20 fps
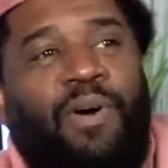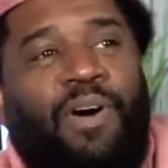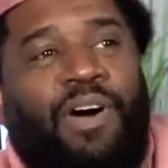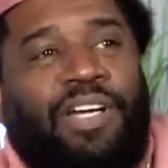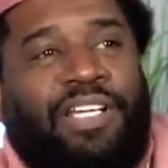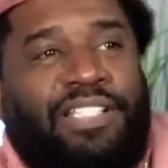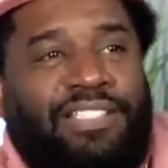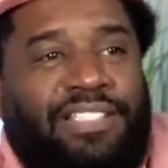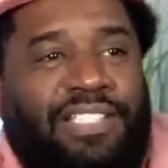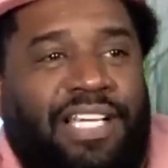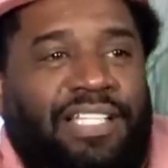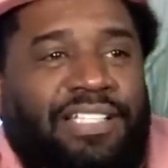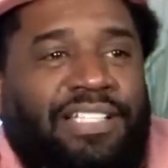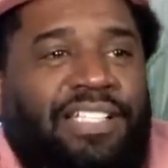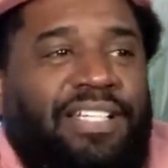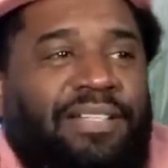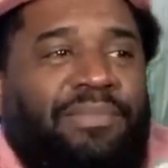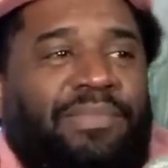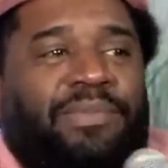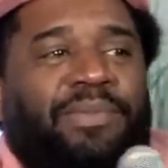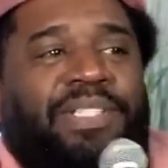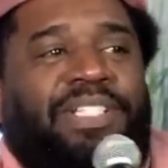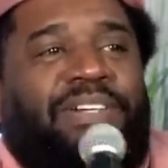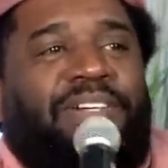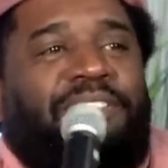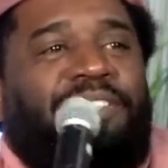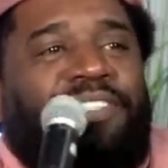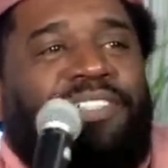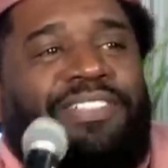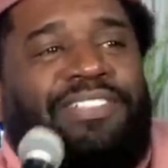That's Marcus, goddammit.
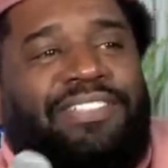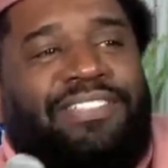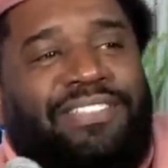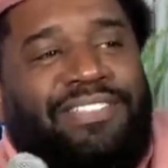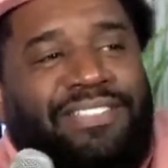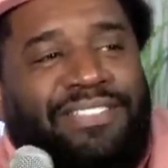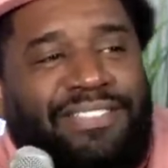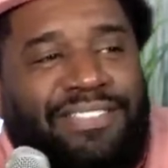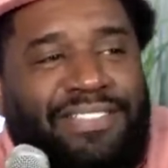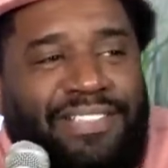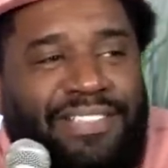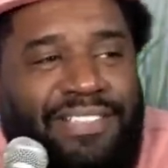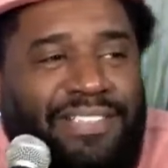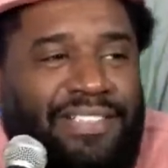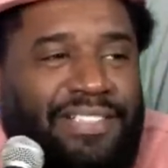We going mm-hmm.